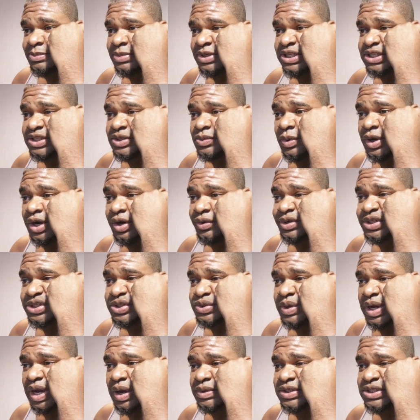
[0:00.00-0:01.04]
But this is one of the
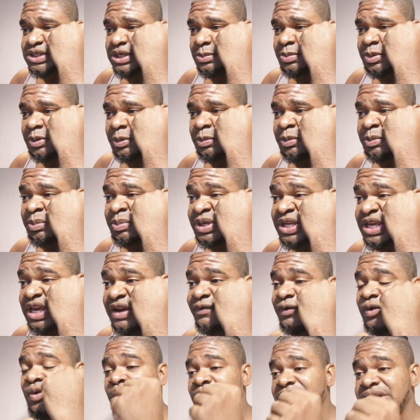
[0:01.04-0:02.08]
reasons why I always tell people: be
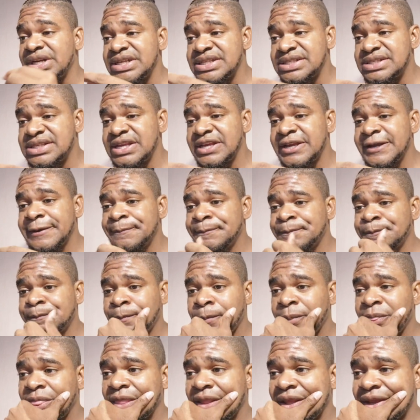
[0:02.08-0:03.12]
careful what they say
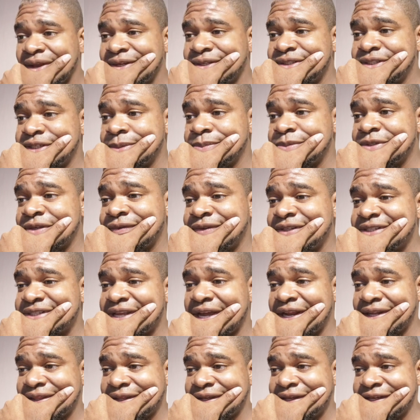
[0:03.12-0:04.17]
in terms of these
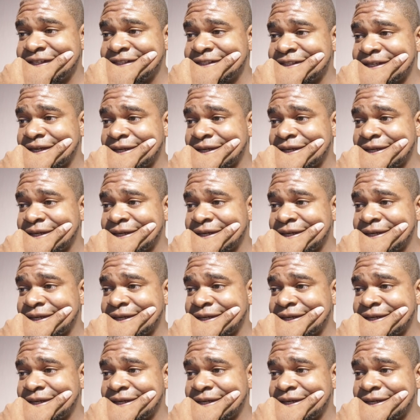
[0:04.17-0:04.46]
kind of things.